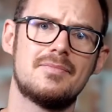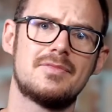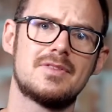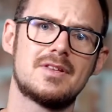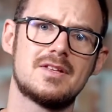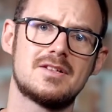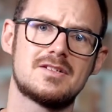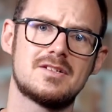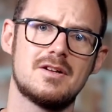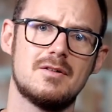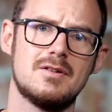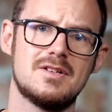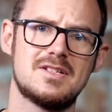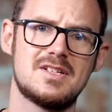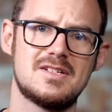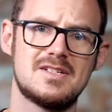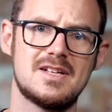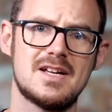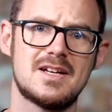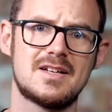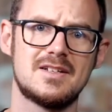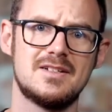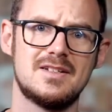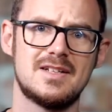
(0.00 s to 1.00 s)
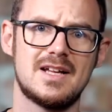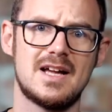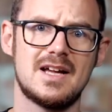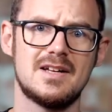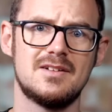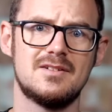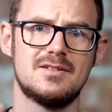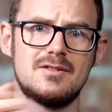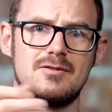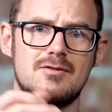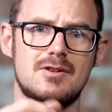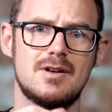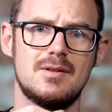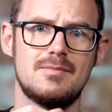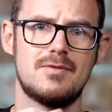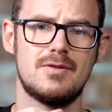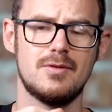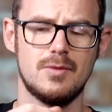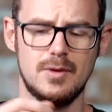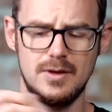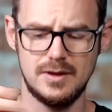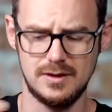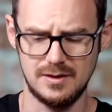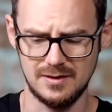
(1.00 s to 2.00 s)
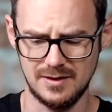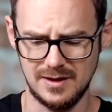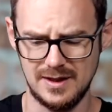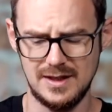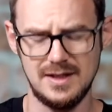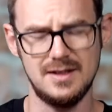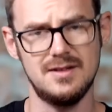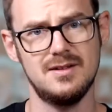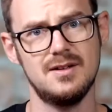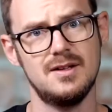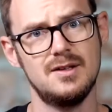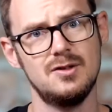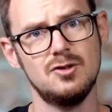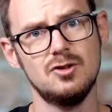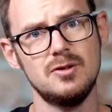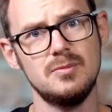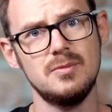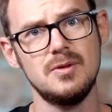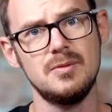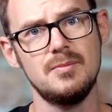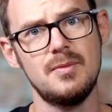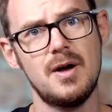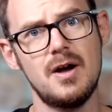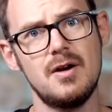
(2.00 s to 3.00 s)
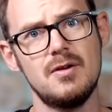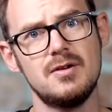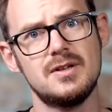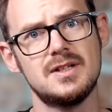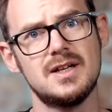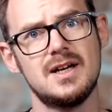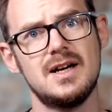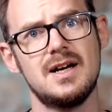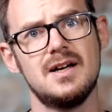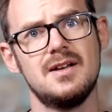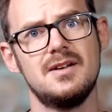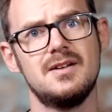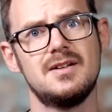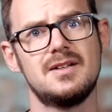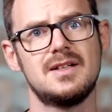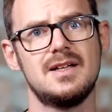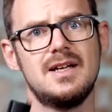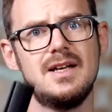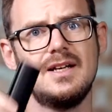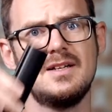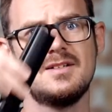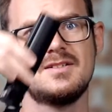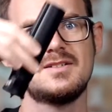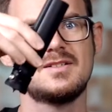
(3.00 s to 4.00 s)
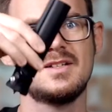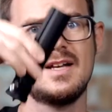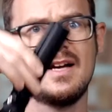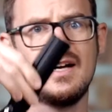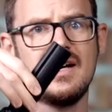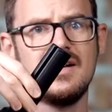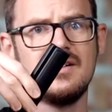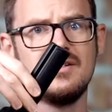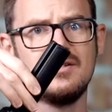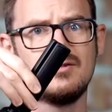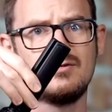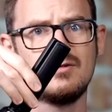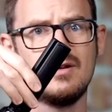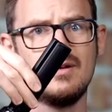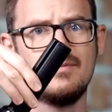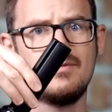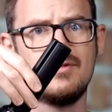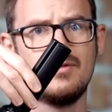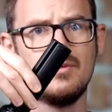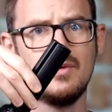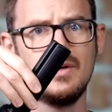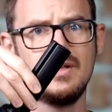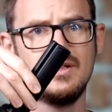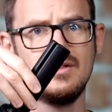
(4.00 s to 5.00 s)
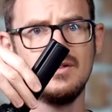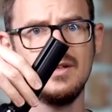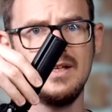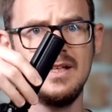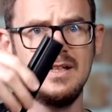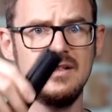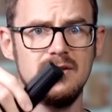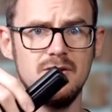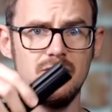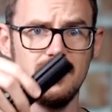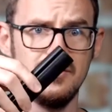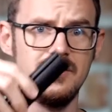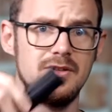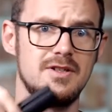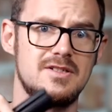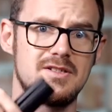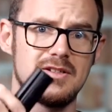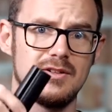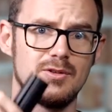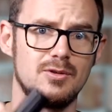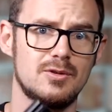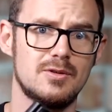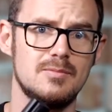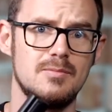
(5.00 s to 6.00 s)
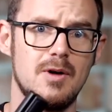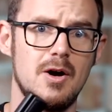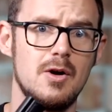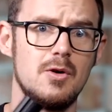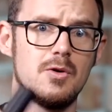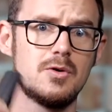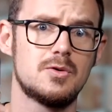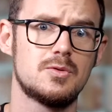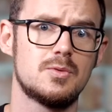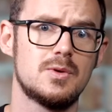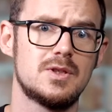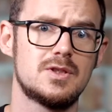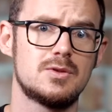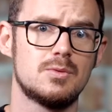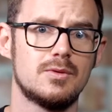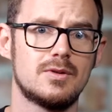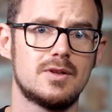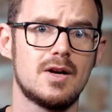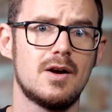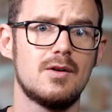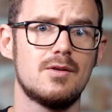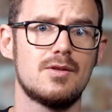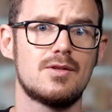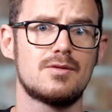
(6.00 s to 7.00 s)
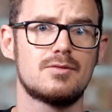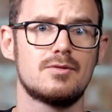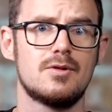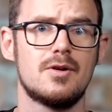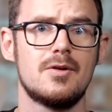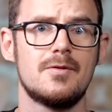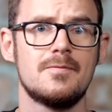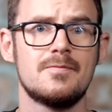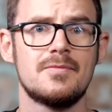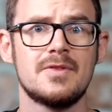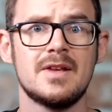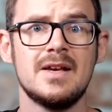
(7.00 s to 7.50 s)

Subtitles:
so it's a second hand grip for when you're in normal mode, and it's a hand grip for when you're in underslung mode, which we'll go through.